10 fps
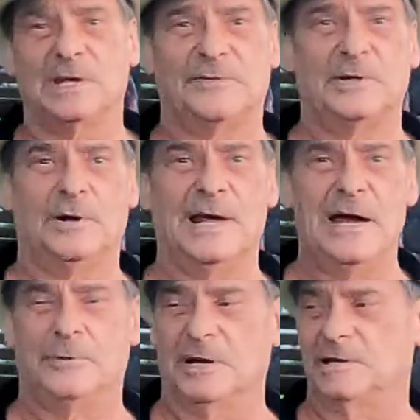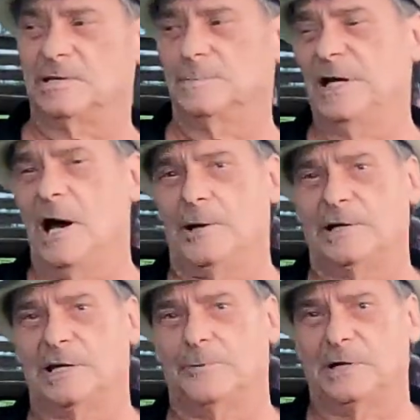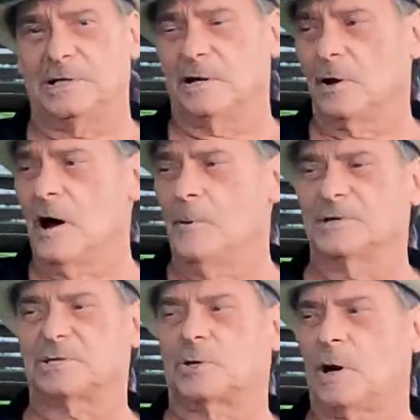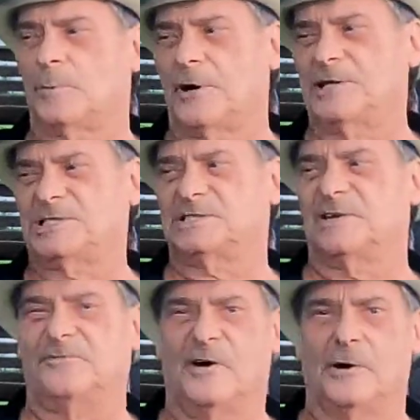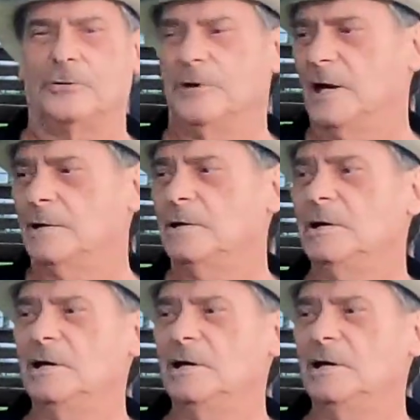If they don't have one, then it's going to be hard to get written into the law once the corporations get farther in